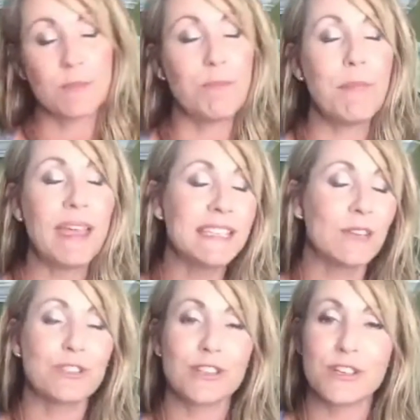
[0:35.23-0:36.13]
some
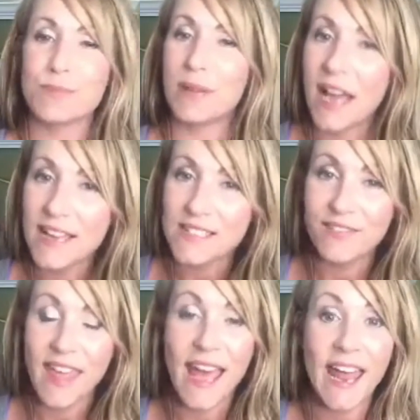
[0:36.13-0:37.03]
amazing results because
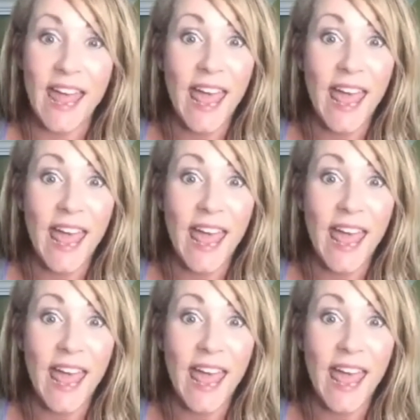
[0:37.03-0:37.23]
of that,